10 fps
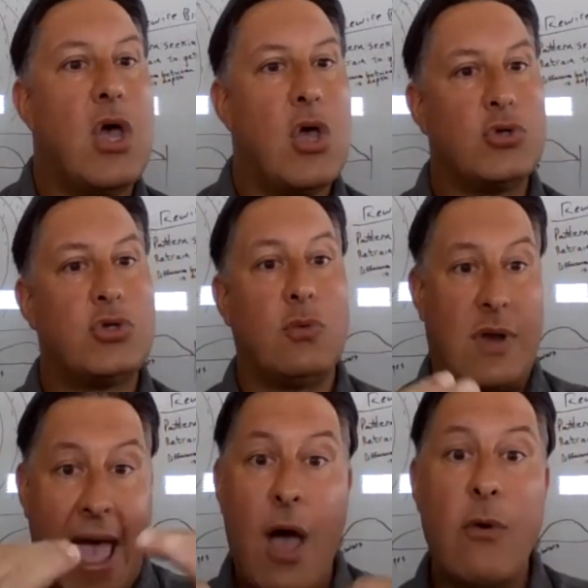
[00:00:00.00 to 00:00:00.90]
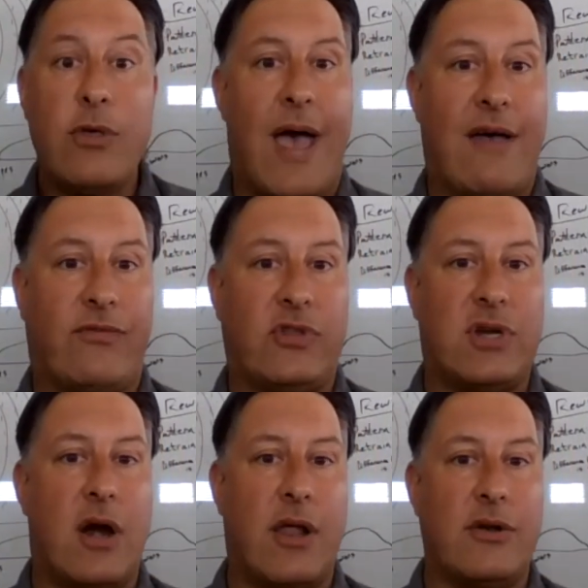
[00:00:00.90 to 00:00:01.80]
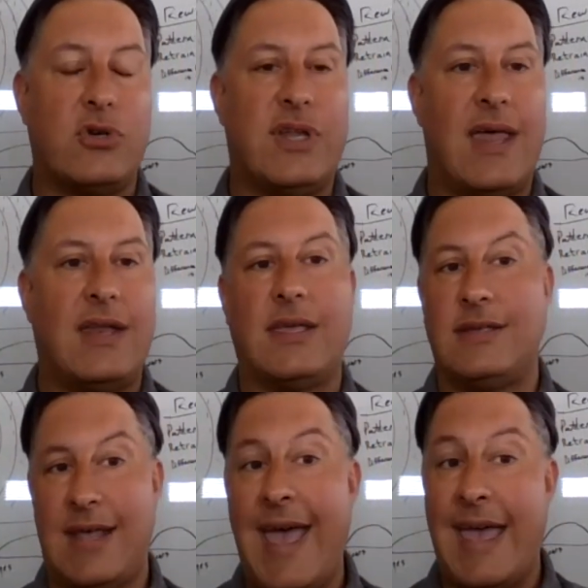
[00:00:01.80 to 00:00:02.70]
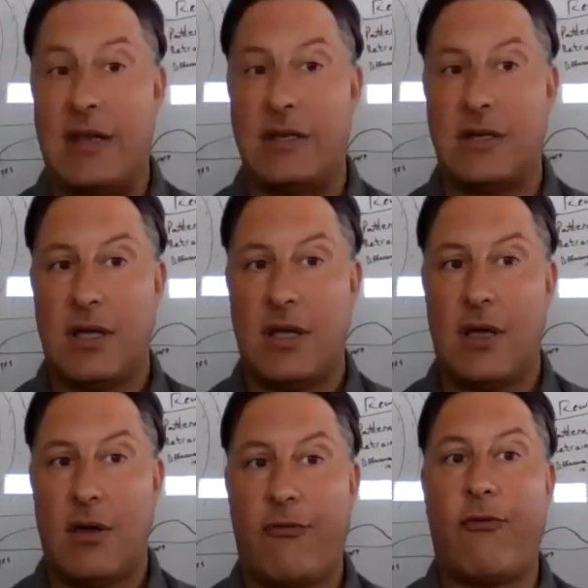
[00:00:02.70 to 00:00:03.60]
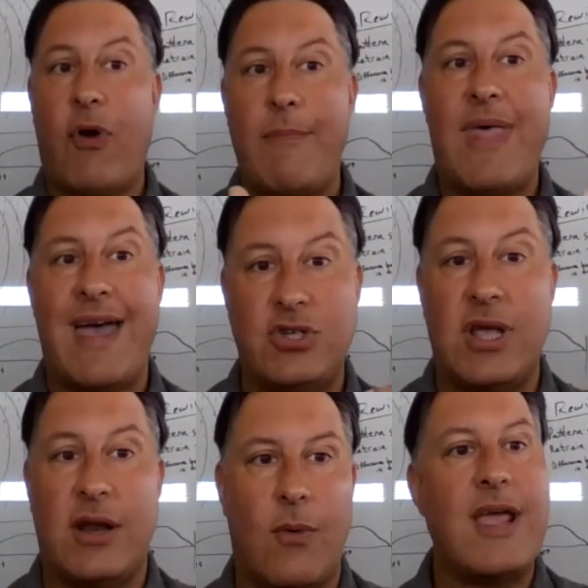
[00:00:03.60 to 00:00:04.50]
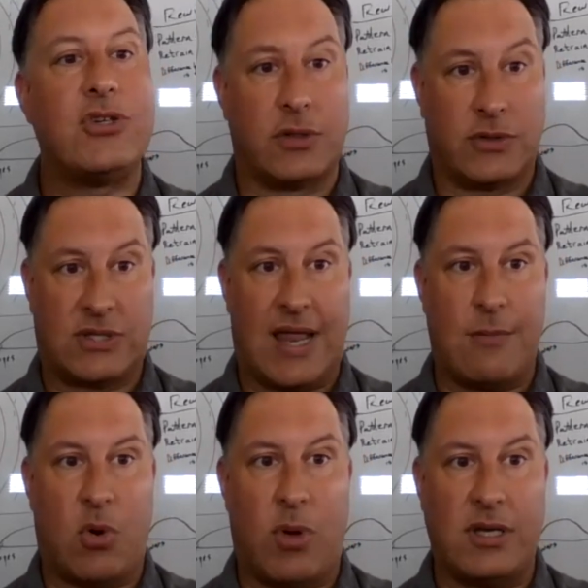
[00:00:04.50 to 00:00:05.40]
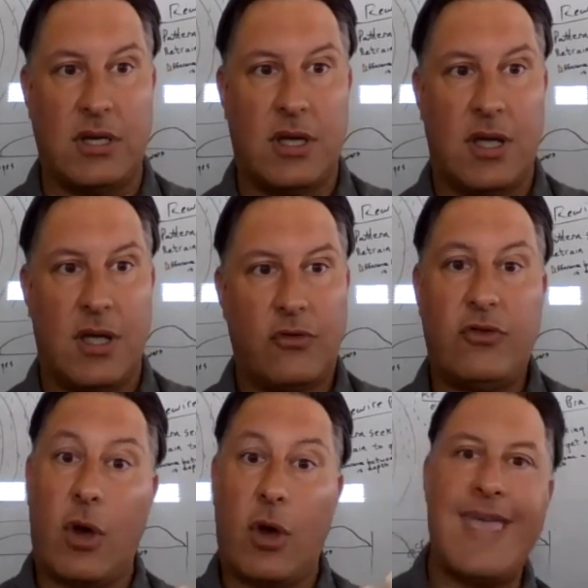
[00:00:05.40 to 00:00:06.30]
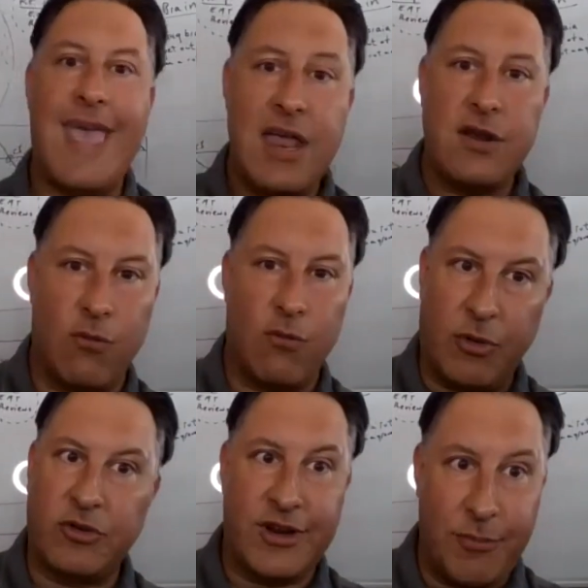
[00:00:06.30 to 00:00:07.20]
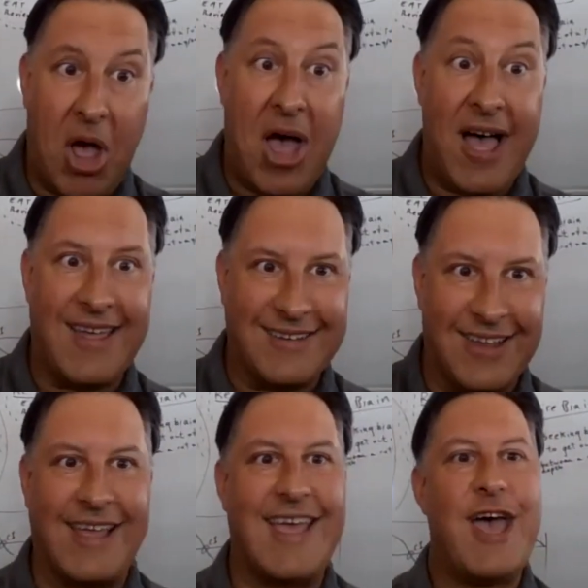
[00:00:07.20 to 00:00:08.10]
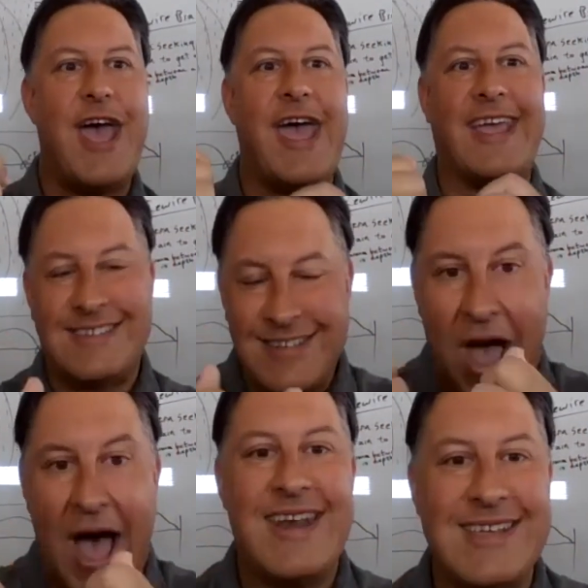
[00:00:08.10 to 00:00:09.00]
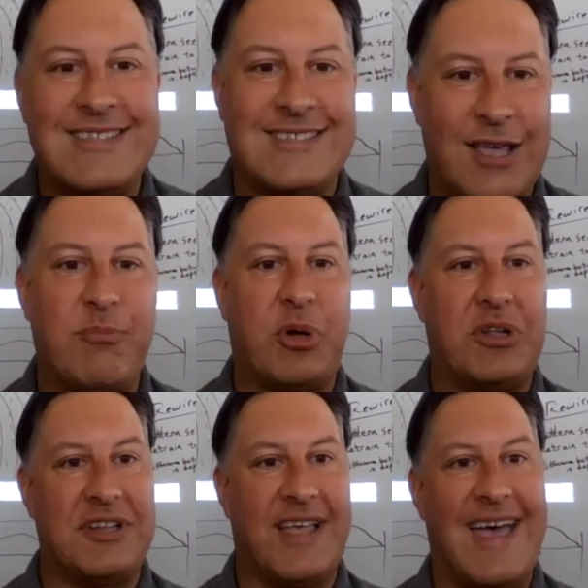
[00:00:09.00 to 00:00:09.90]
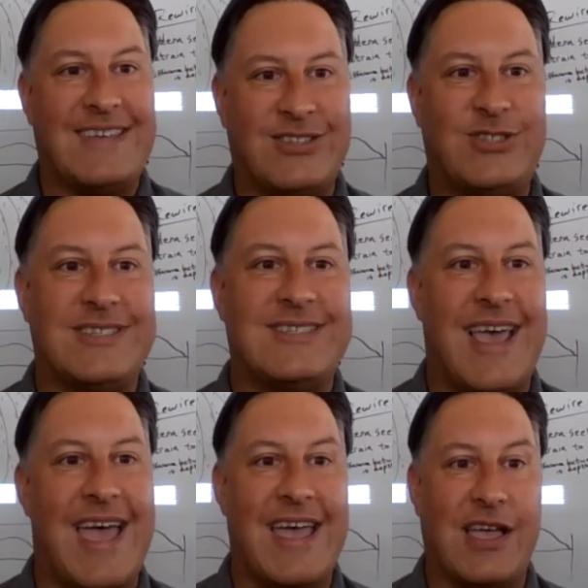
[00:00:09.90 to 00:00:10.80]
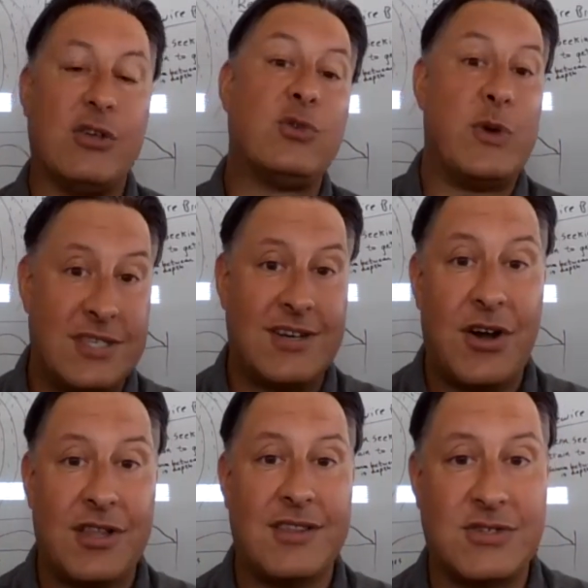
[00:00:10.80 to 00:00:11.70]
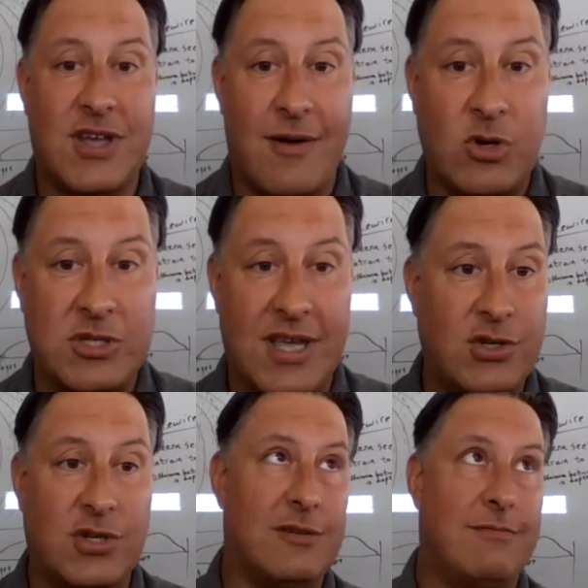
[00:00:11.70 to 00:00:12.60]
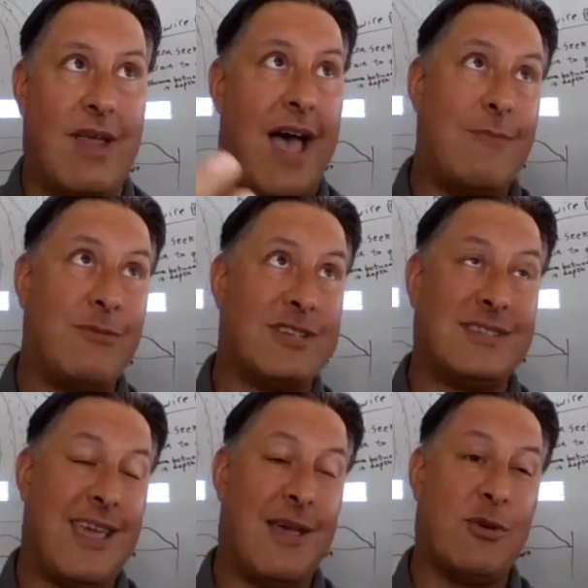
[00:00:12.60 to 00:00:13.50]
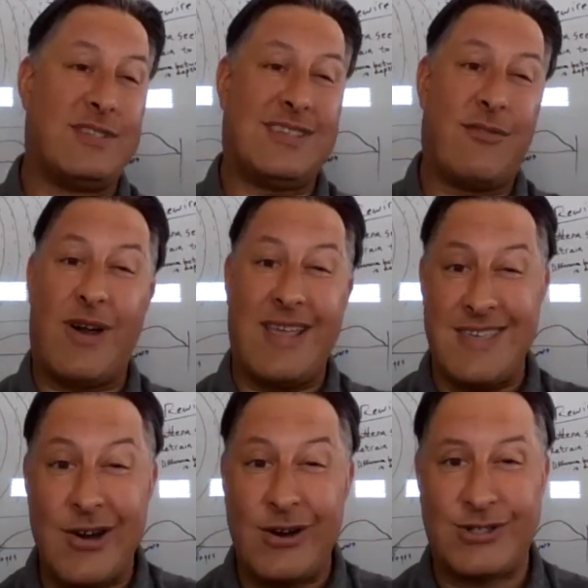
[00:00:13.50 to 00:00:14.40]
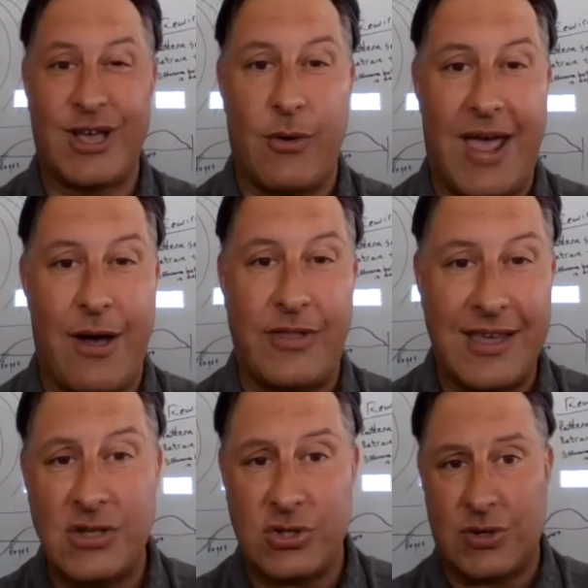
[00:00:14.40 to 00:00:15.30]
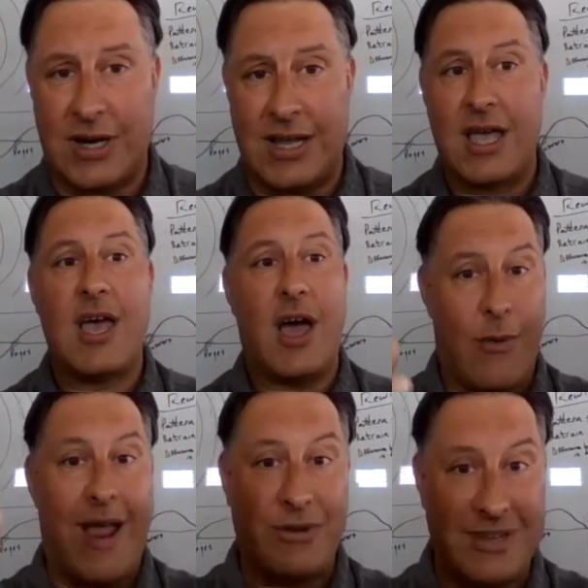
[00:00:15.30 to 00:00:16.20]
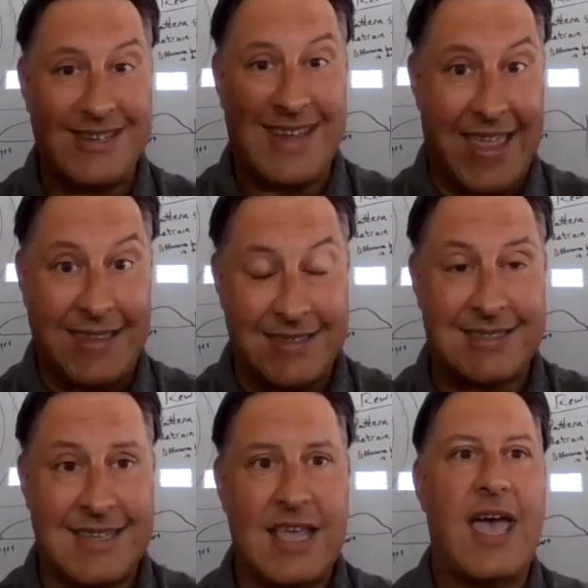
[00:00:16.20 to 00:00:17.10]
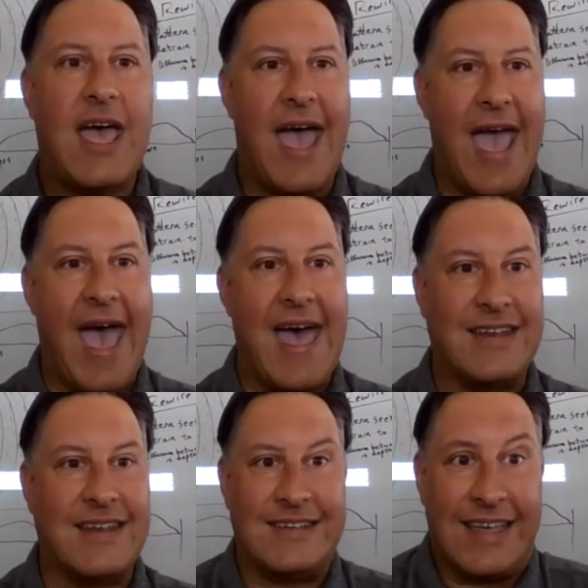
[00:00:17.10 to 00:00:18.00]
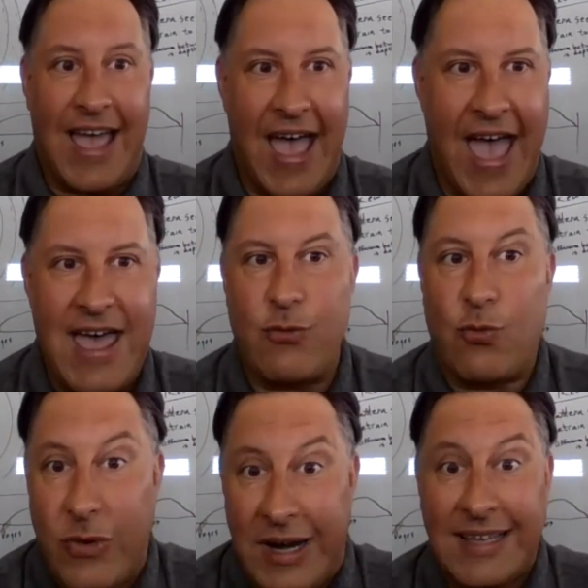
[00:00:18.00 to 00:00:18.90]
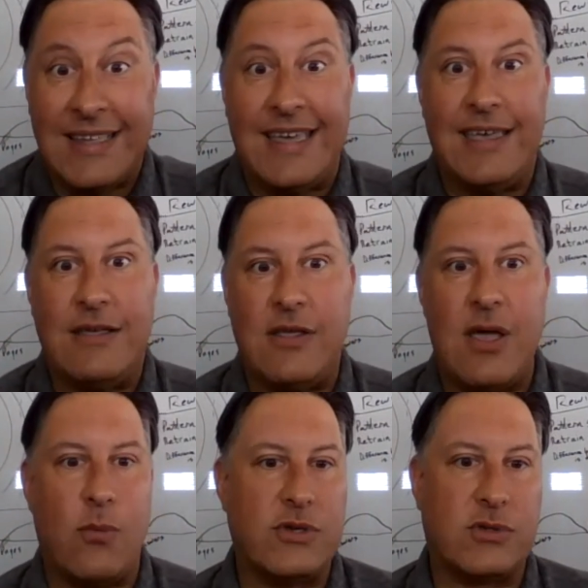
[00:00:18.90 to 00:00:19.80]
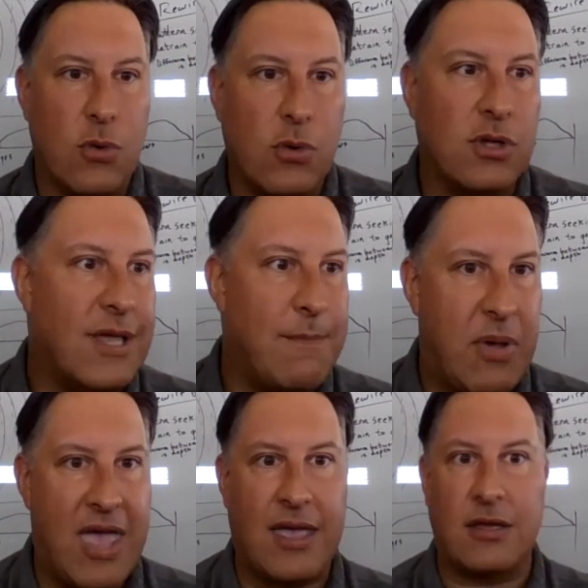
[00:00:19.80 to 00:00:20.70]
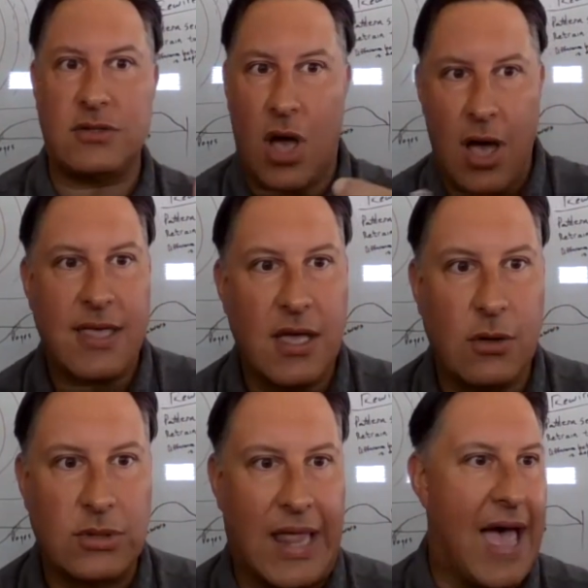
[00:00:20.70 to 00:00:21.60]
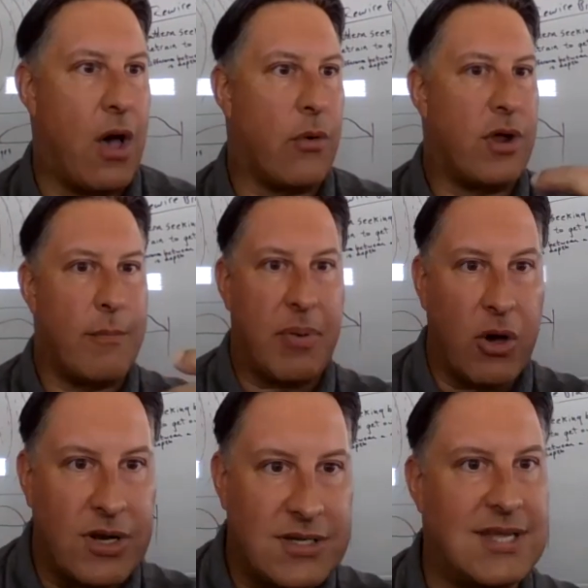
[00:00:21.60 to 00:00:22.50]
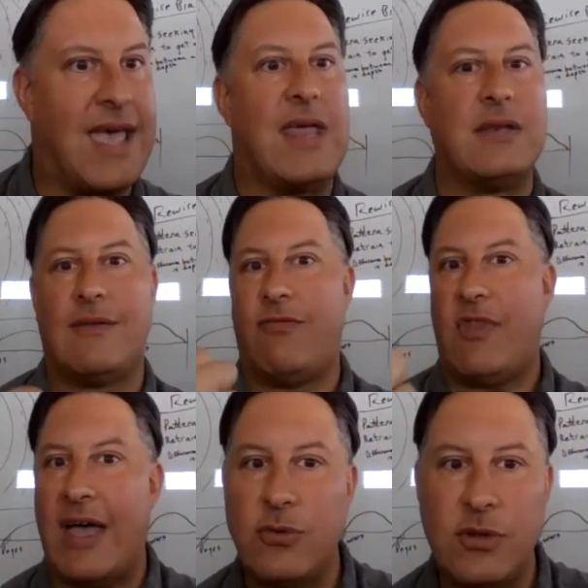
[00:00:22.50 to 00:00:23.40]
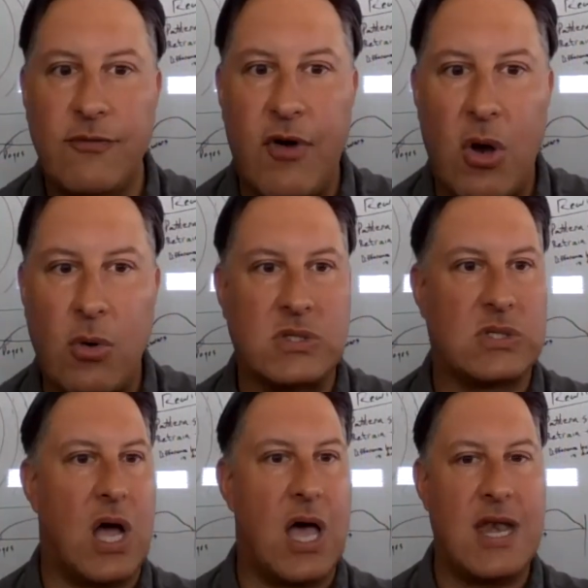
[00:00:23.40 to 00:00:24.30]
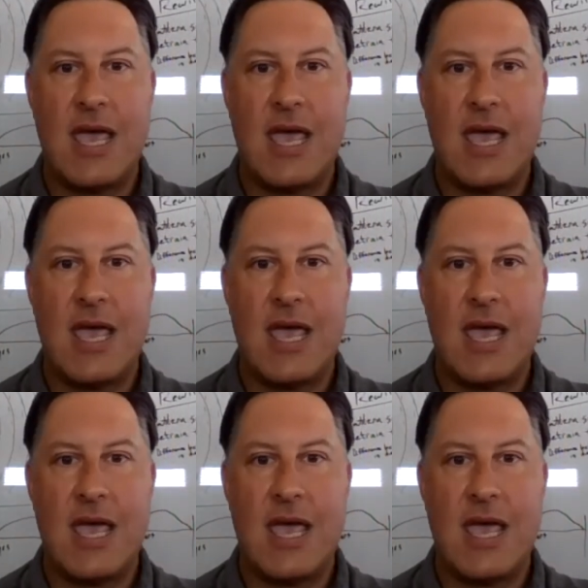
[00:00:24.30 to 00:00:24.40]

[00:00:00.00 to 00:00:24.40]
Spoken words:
So now you have to start understanding intent from that generational standpoint. So again, ripples in a pond, like it's not as simple as just saying, because we started this conversation, I'm going to say about 7 or 8 years ago now in the industry around intents. And really it was Google and Bing talking out loud about intent, and that's what they're focused on.